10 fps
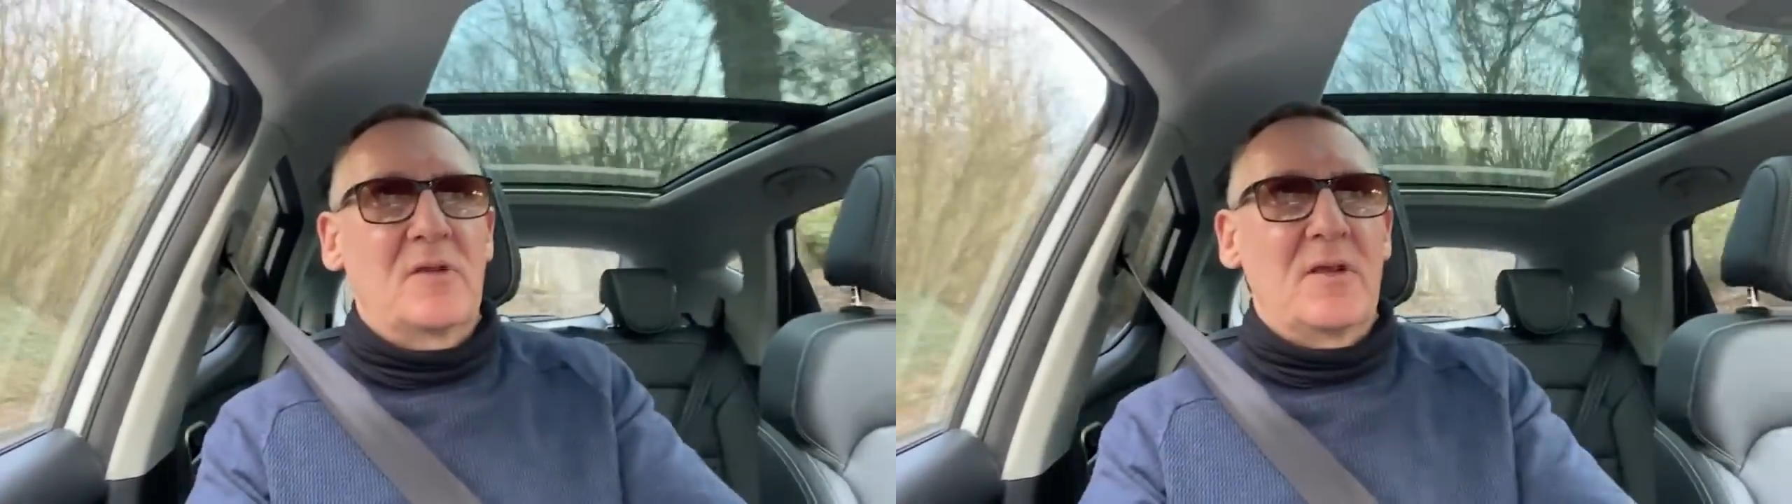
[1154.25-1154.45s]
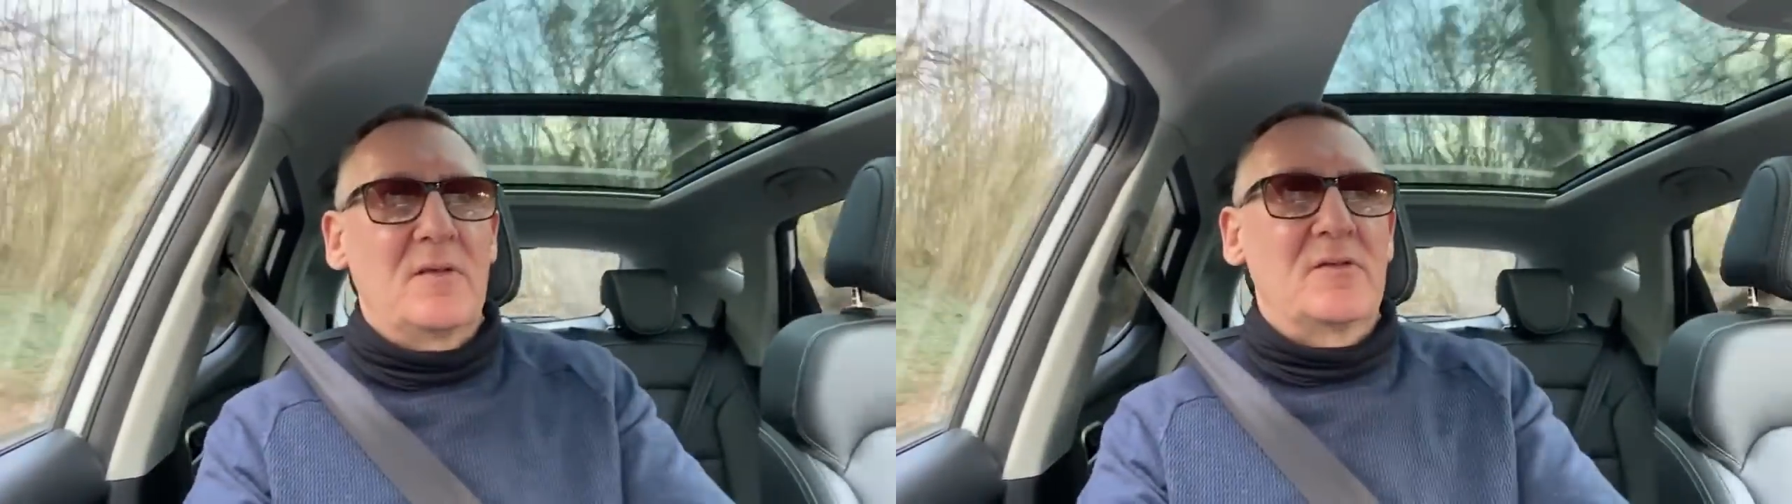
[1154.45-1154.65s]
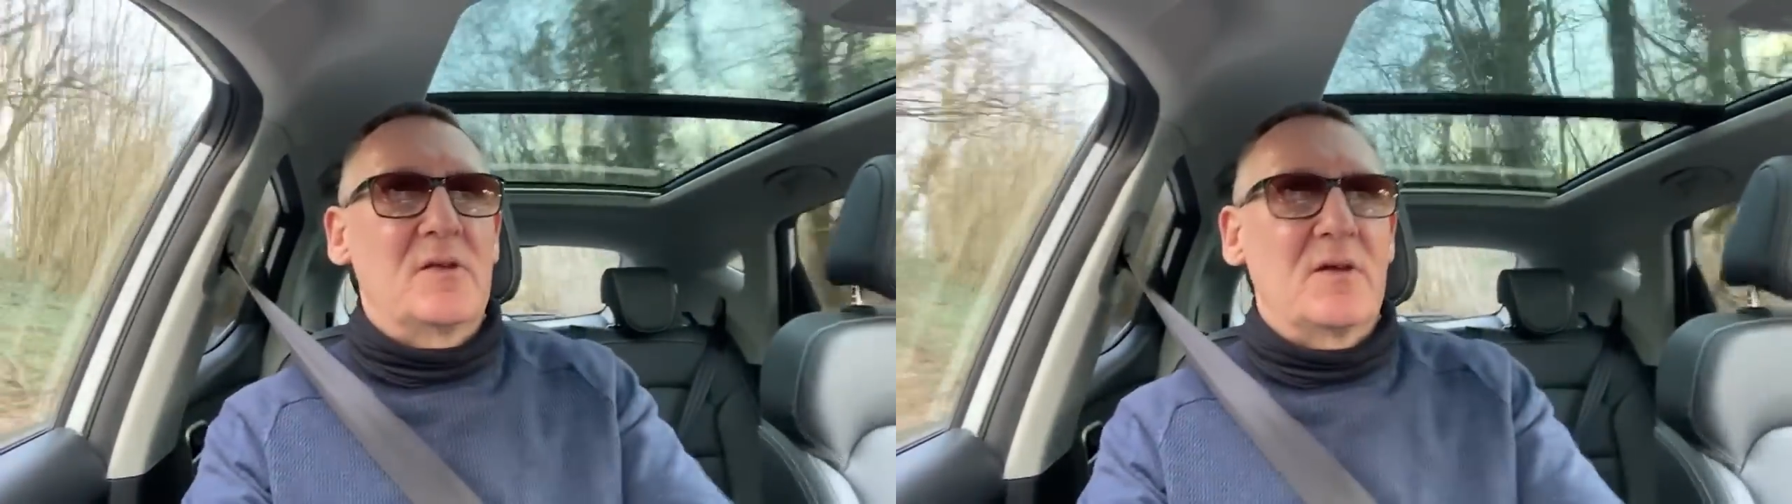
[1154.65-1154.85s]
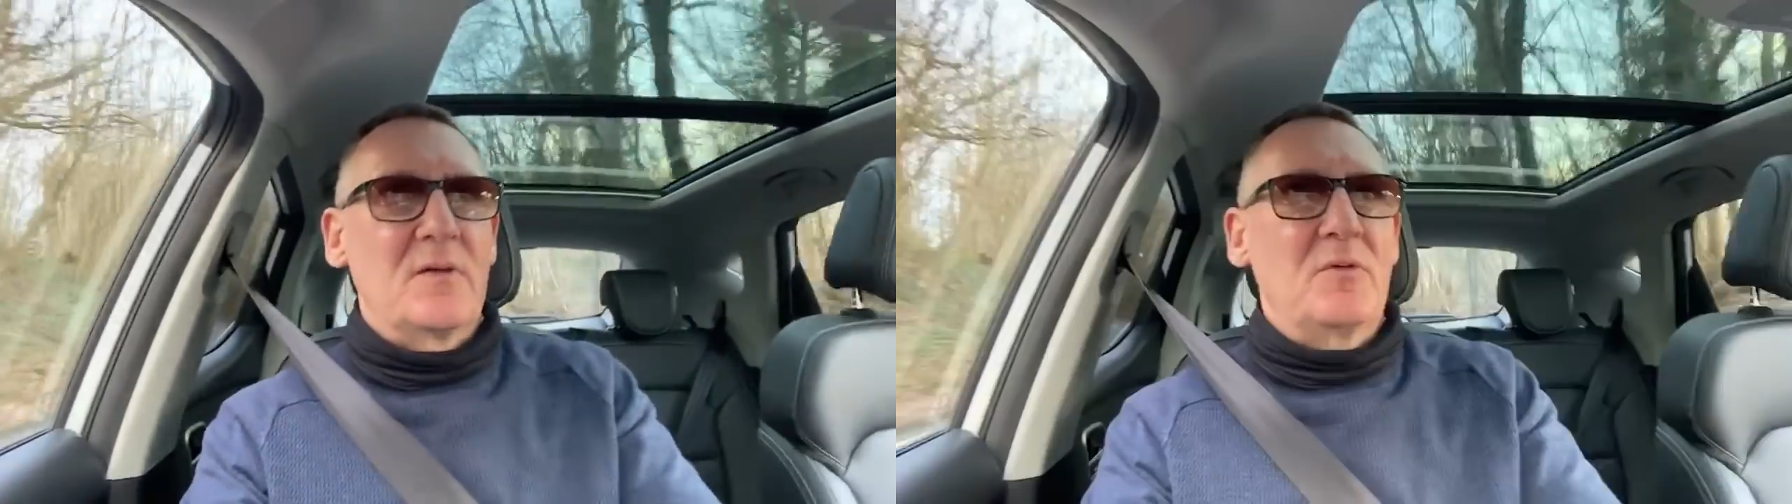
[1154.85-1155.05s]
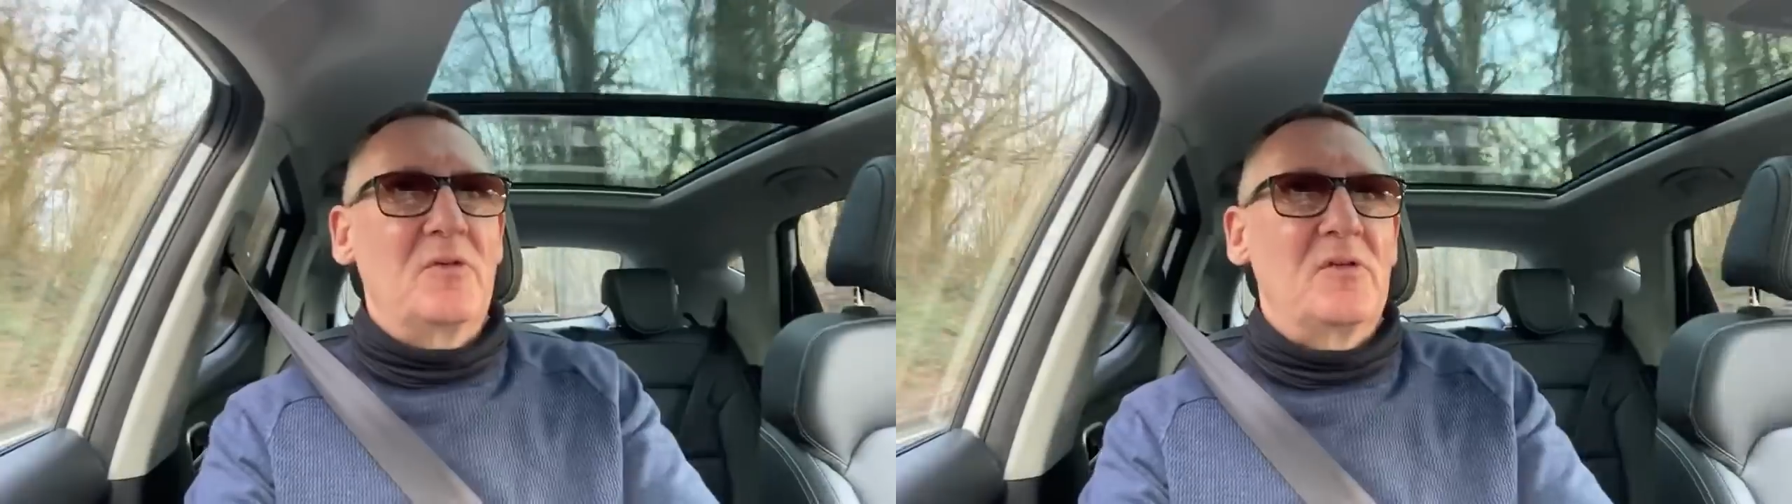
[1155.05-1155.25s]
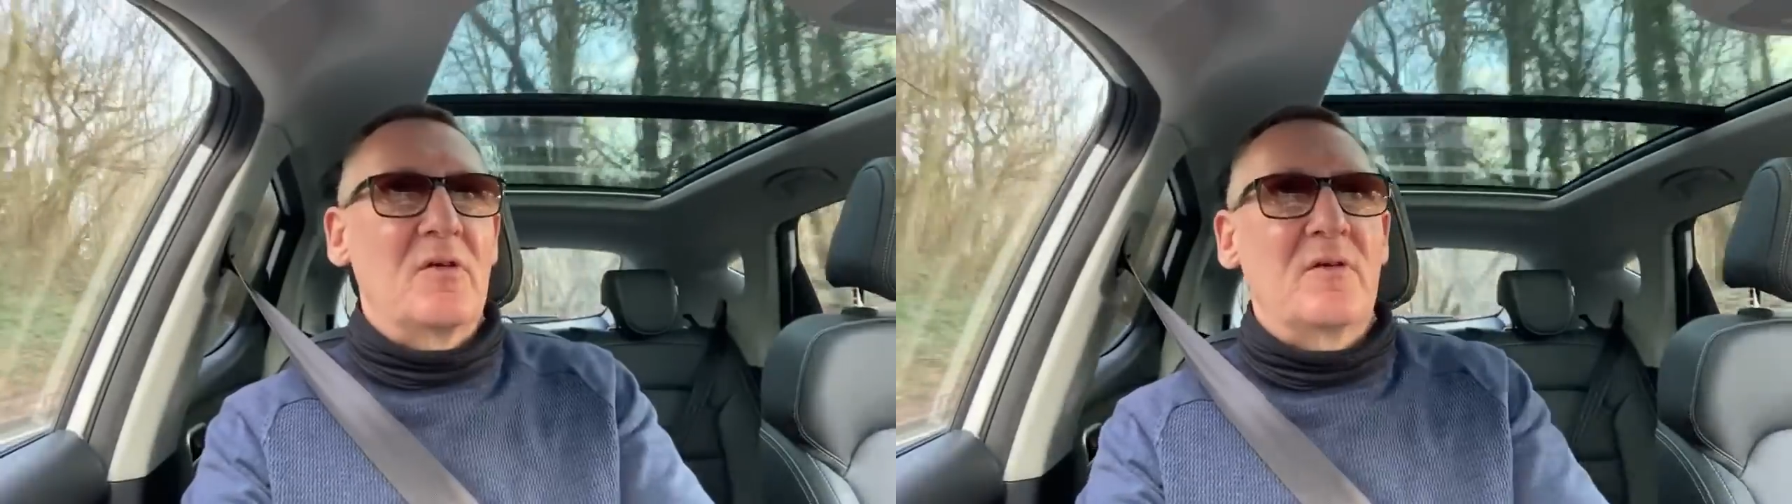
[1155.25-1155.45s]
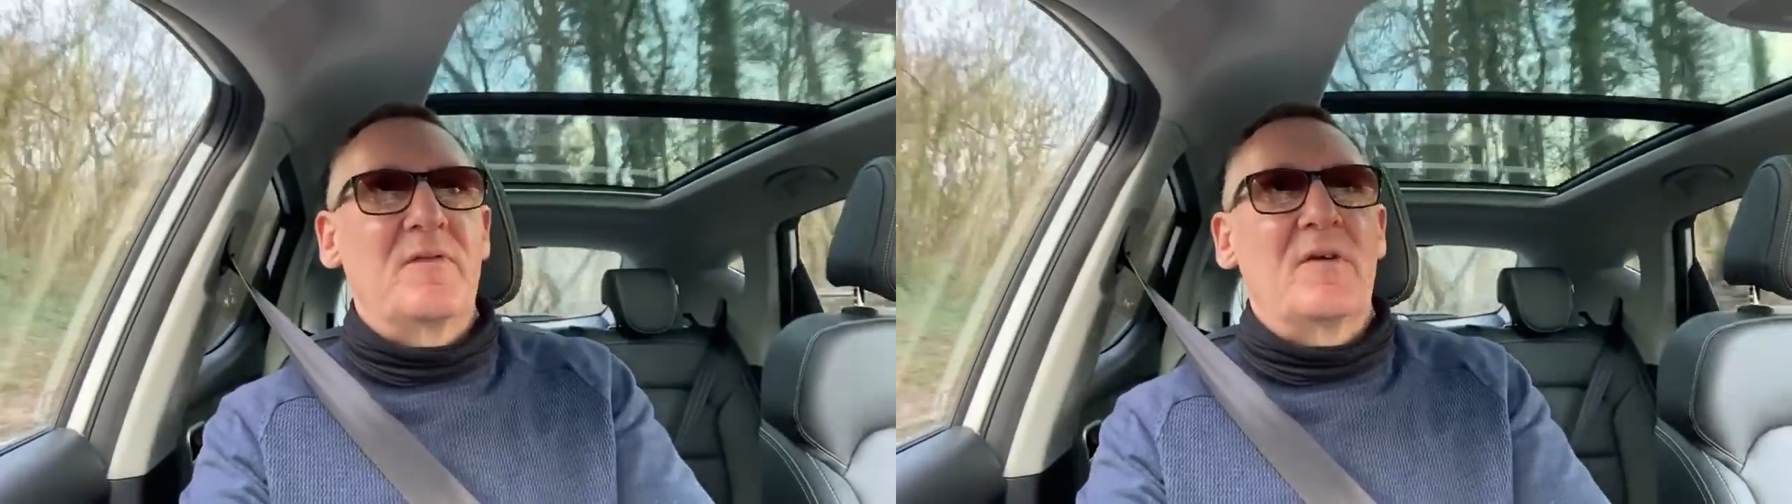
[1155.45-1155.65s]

saying that I was going